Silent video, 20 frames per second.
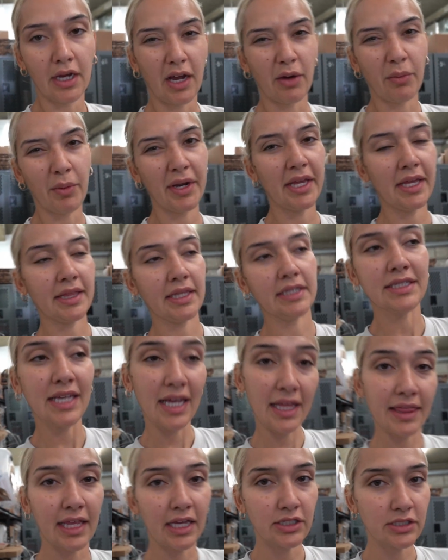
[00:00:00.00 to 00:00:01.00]
I wanna hit the
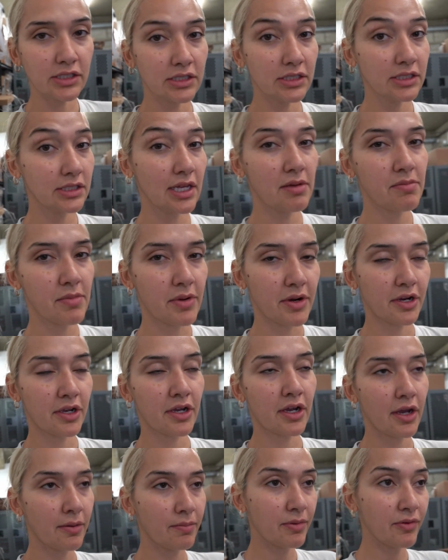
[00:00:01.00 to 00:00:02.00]
10,000 step mark
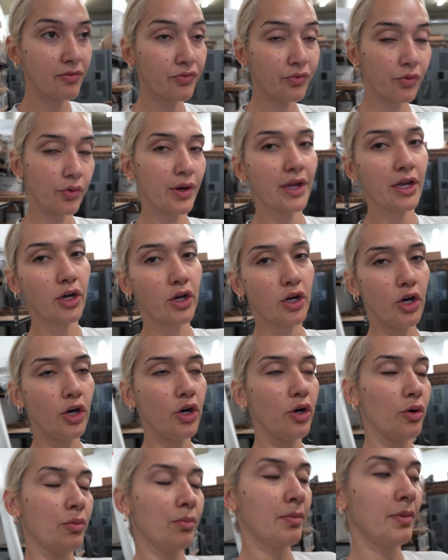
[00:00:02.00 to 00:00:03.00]
before I go
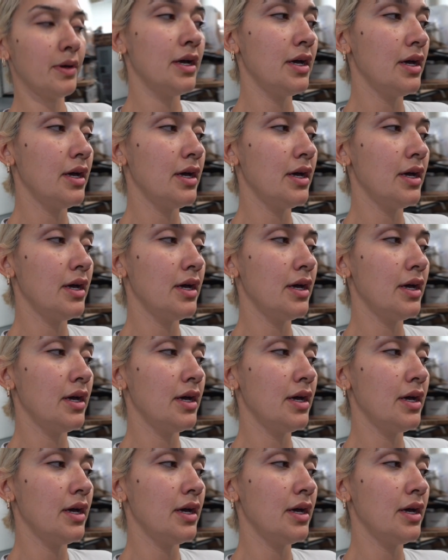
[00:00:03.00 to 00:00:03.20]
home.